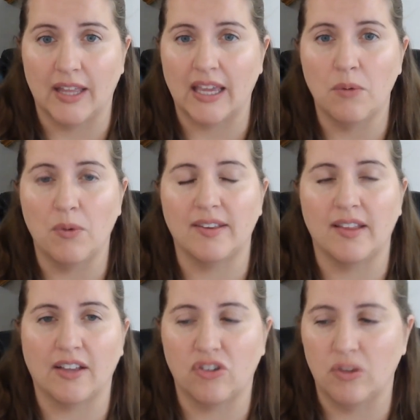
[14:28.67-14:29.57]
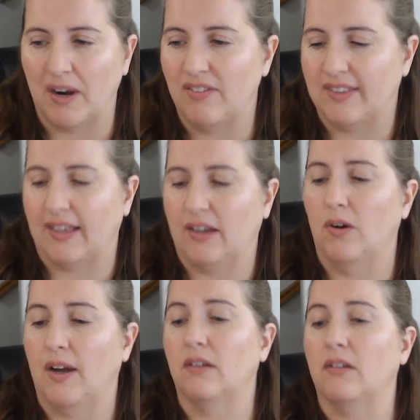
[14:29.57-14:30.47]
Like, it wasn't, like, super obvious, like,
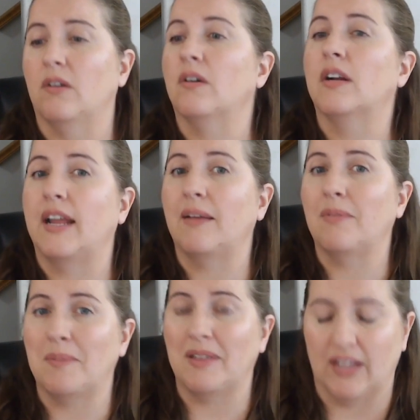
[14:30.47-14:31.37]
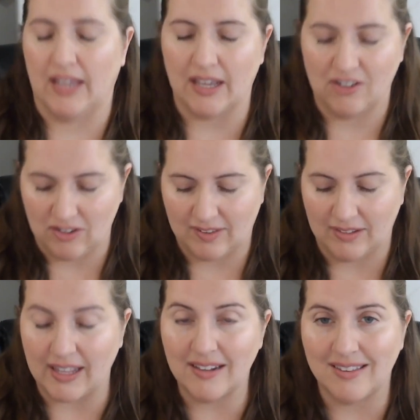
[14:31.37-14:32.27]
"Oh, I don't know her name, let me look." He could just
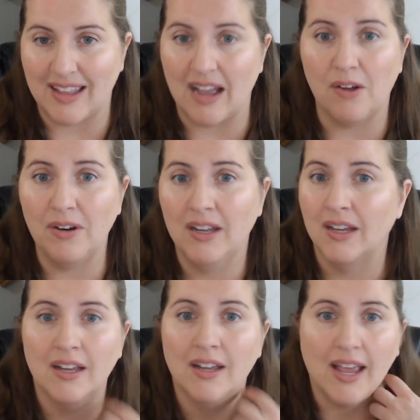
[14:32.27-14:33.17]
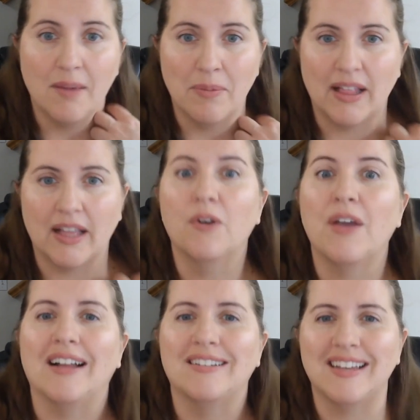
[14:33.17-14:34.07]
glance down and be like, "Oh,
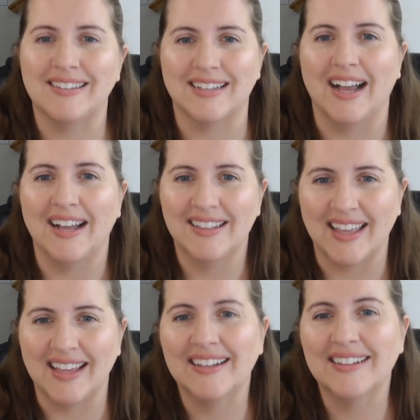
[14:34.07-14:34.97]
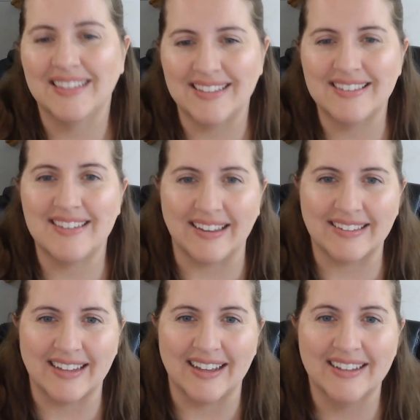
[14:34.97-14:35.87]
yeah, Jessica. Like, this is
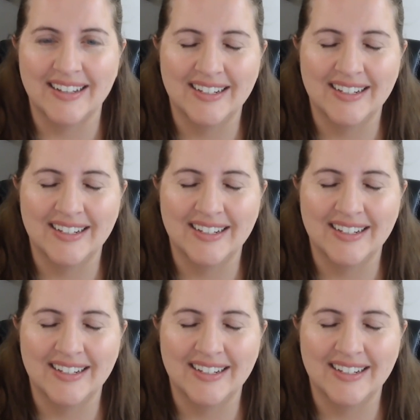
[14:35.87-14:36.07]
Jessica."